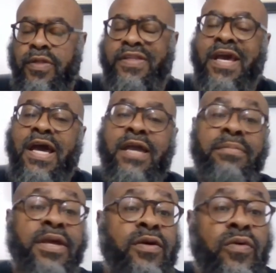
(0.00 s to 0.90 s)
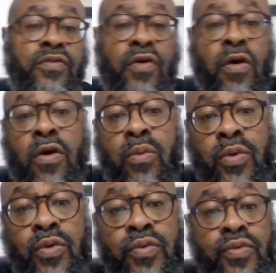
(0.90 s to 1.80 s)
time heals all
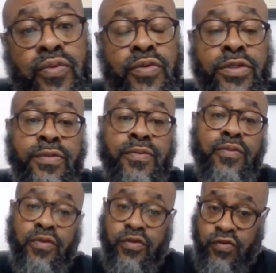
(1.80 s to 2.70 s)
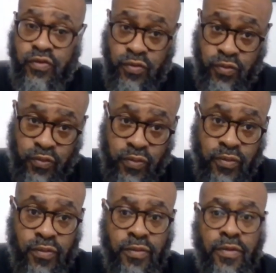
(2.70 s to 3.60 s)
wounds. True.
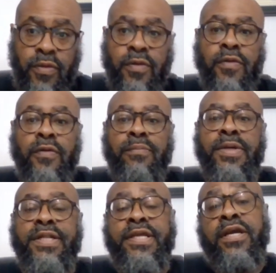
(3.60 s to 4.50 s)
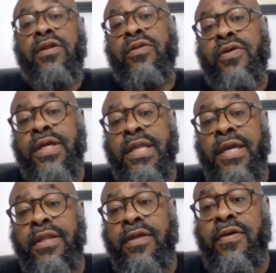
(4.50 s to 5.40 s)
But they're looking
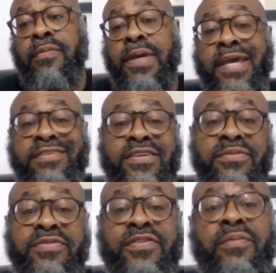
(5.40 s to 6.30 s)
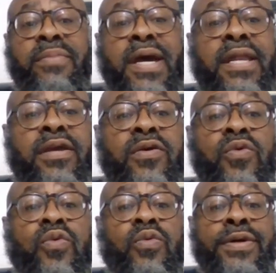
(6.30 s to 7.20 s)
at him as if somebody
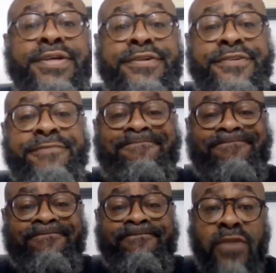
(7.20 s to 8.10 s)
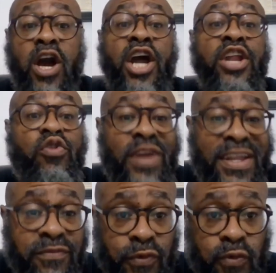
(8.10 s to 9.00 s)
who was
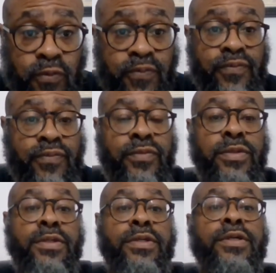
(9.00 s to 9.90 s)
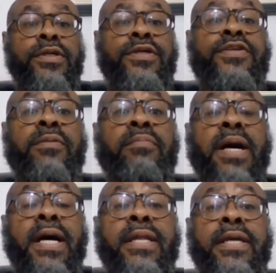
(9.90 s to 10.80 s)
ungrateful,
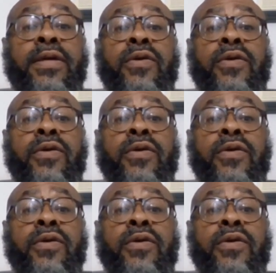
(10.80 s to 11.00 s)
somebody